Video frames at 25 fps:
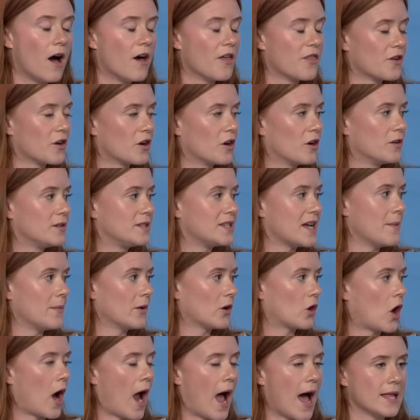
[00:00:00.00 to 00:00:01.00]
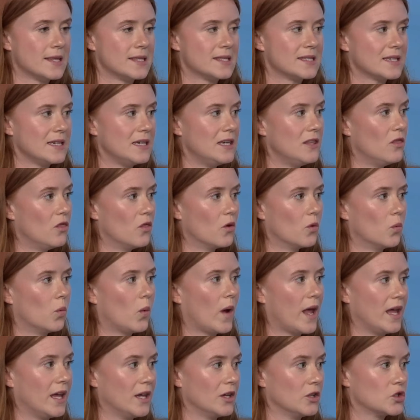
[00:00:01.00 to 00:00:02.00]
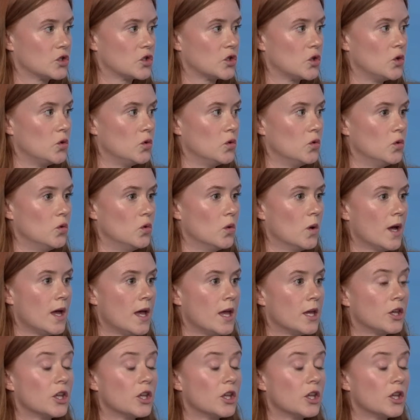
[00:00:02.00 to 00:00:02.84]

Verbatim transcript: other Democrats in the wings who,